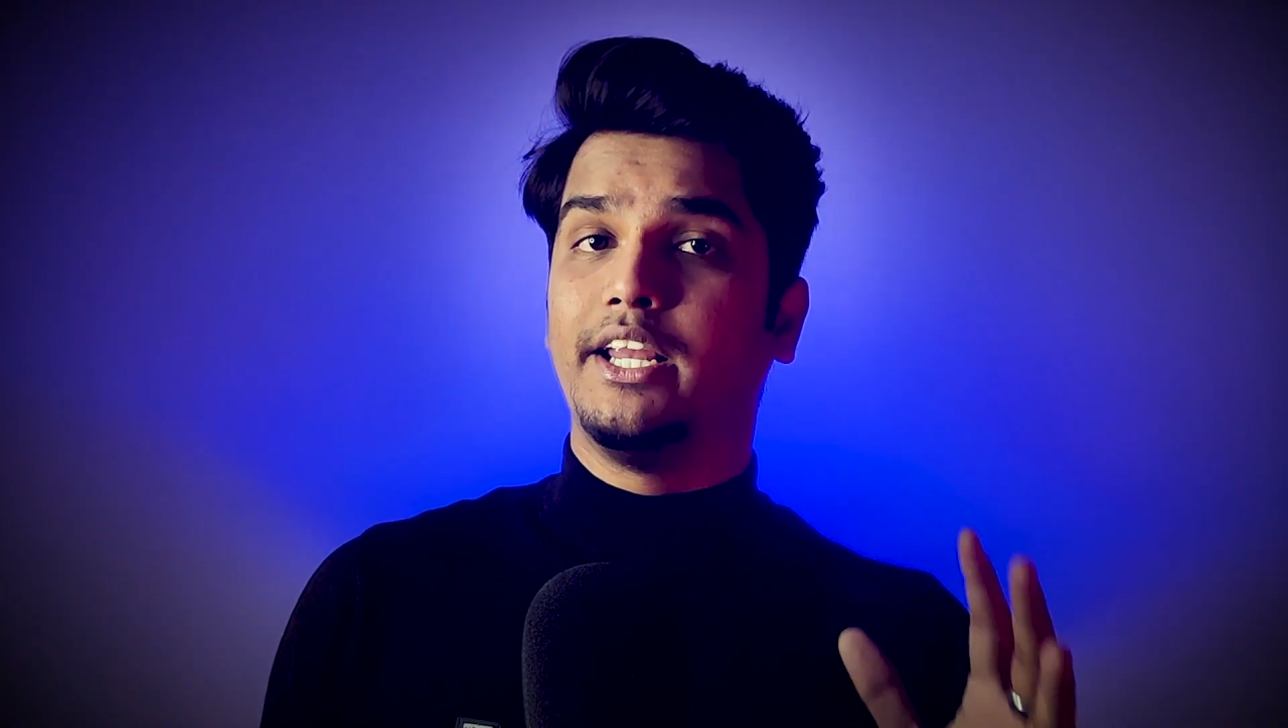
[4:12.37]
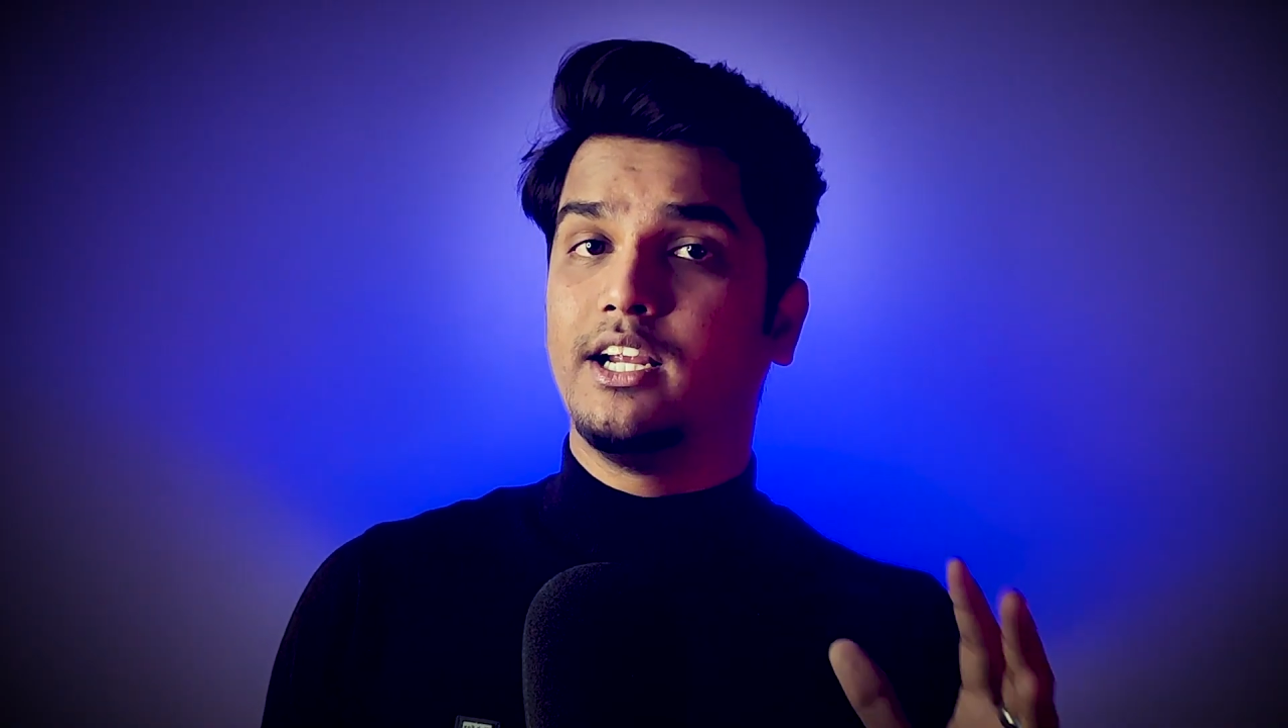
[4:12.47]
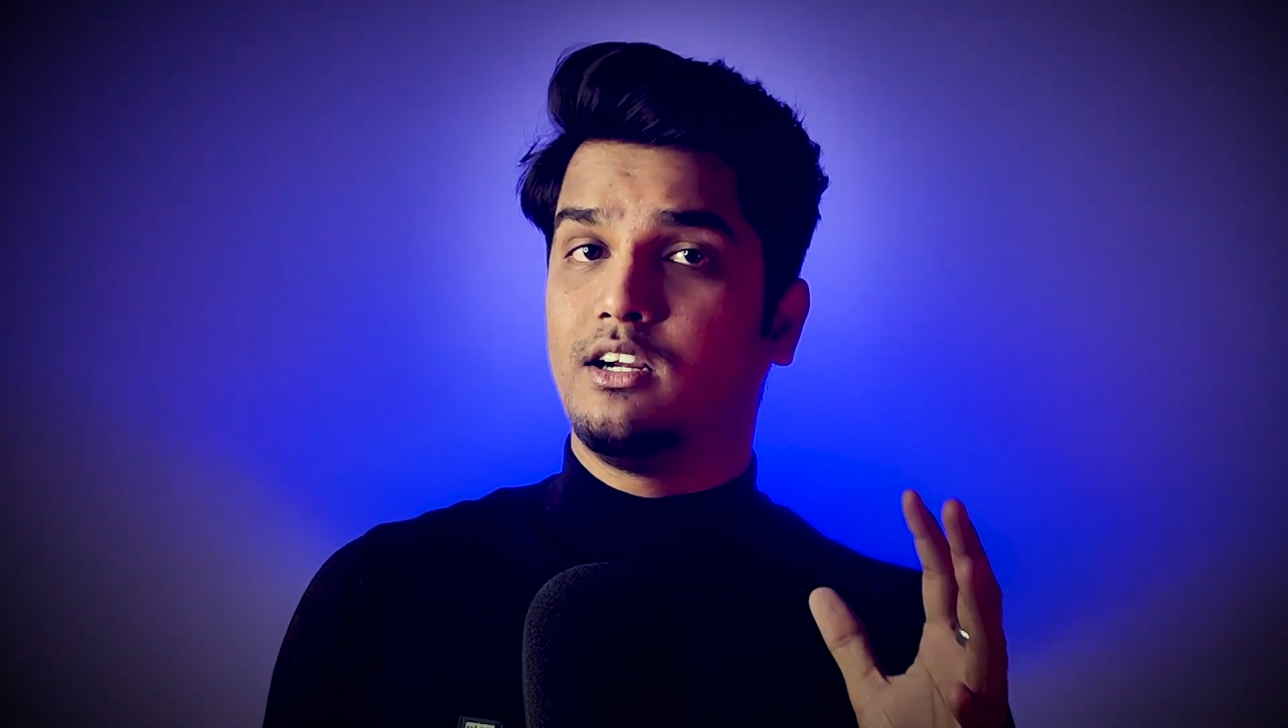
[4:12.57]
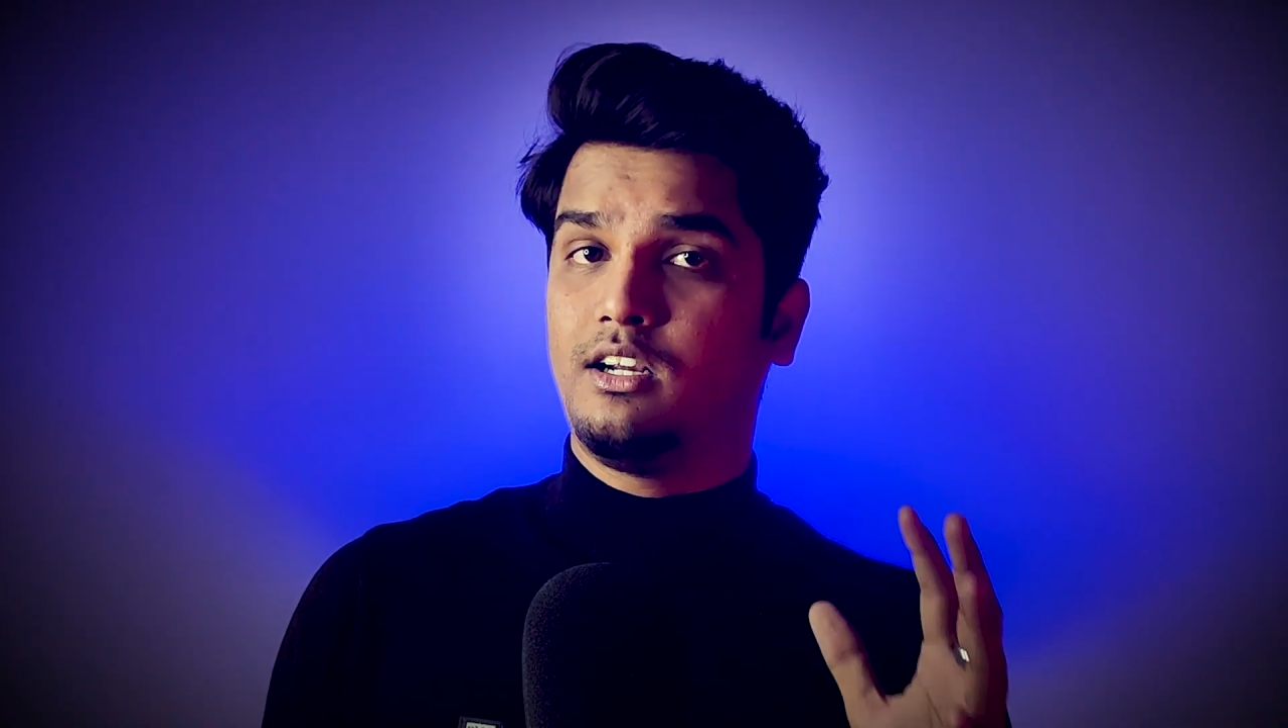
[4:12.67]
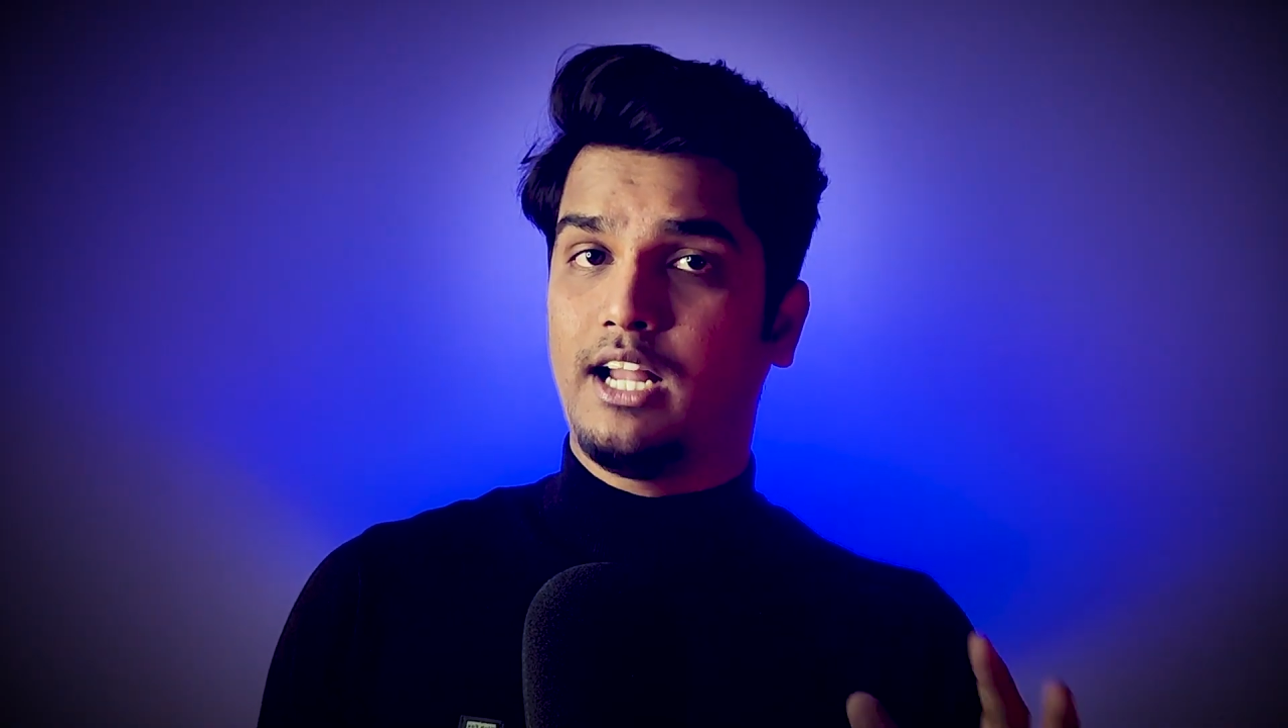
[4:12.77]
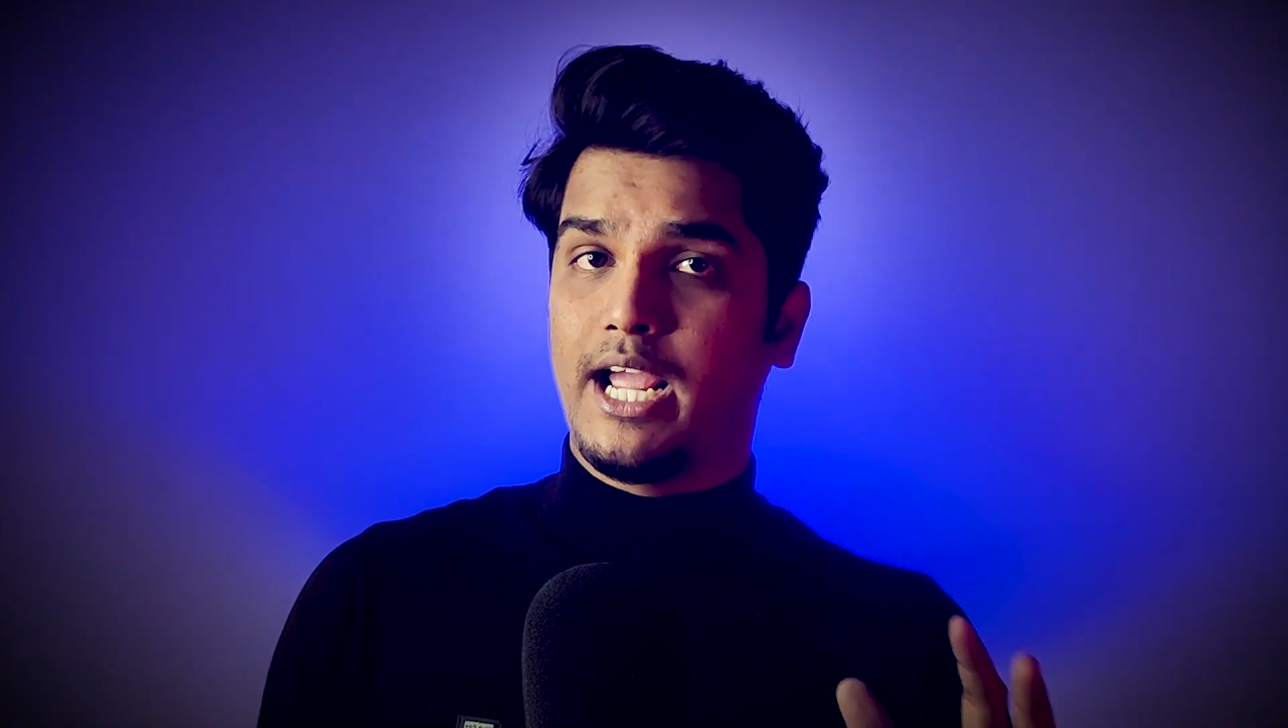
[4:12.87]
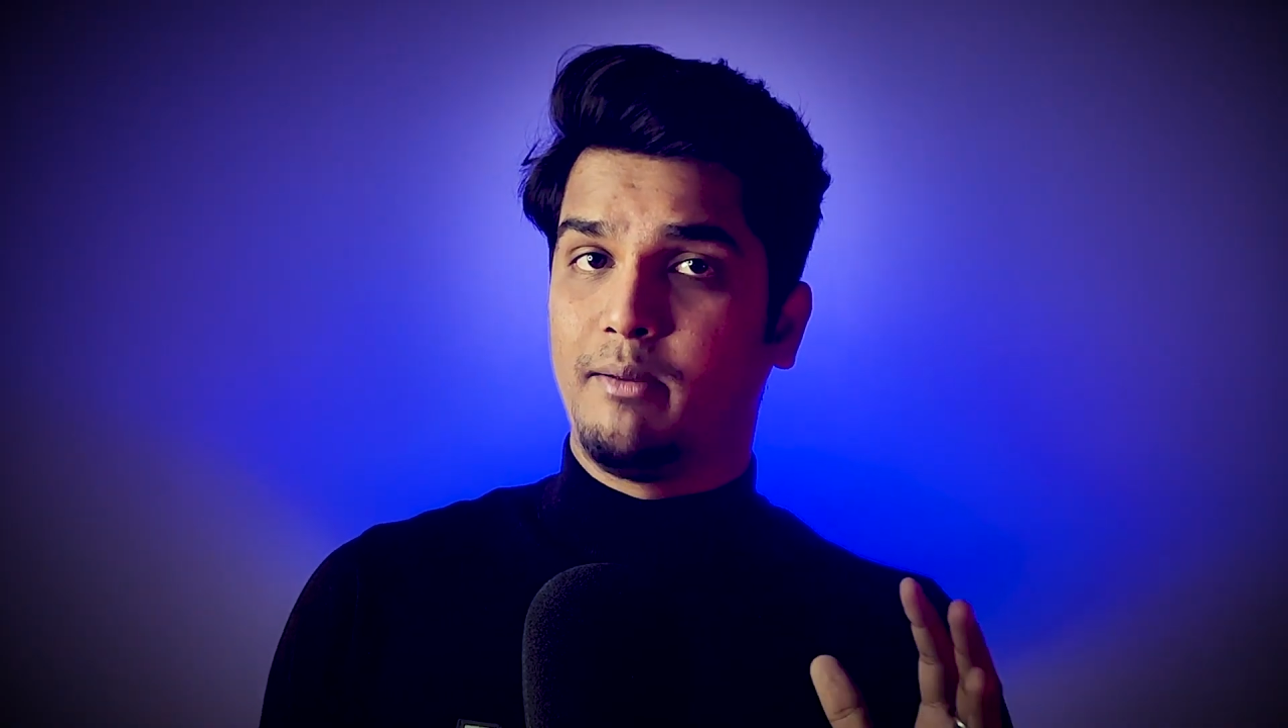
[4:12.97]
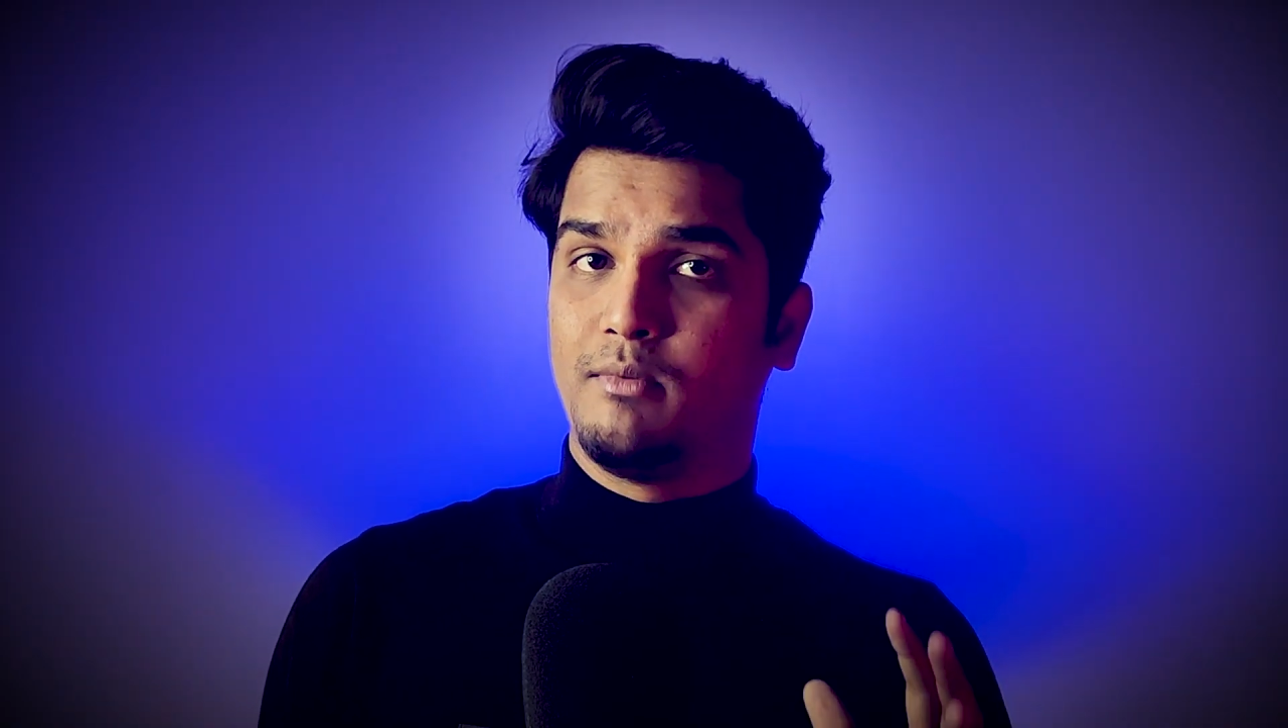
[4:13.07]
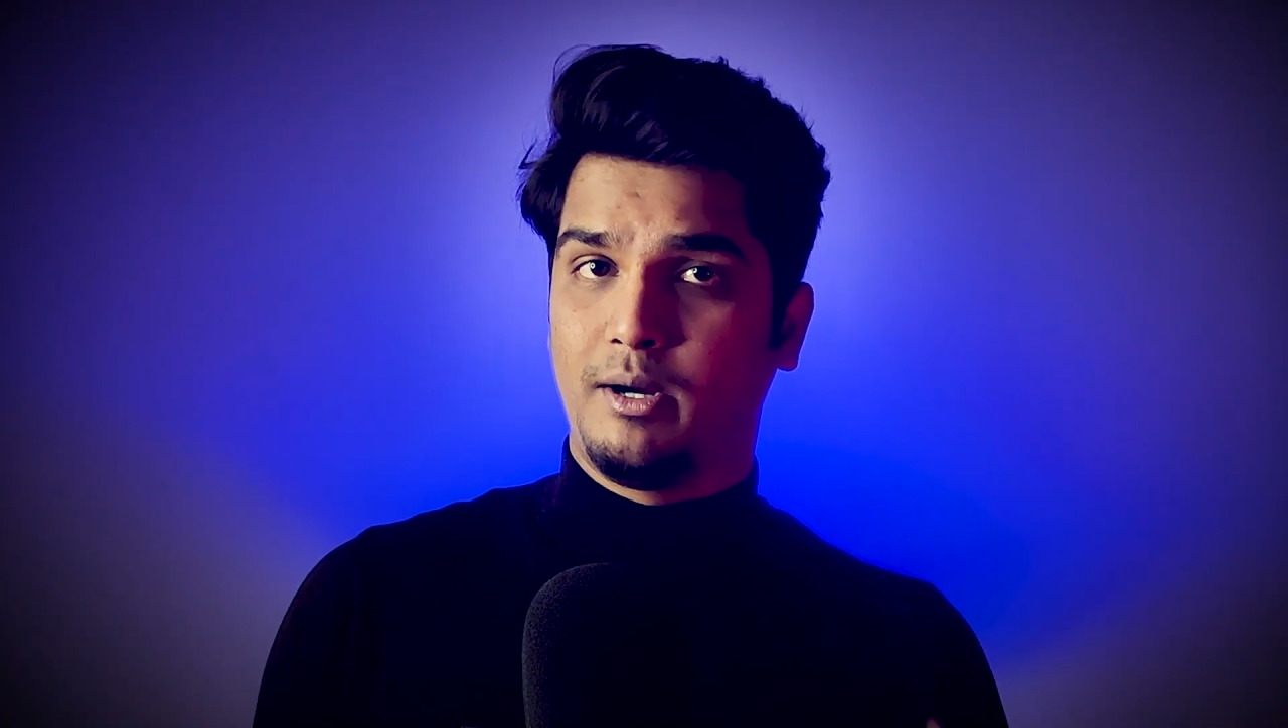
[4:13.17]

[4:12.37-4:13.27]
real-time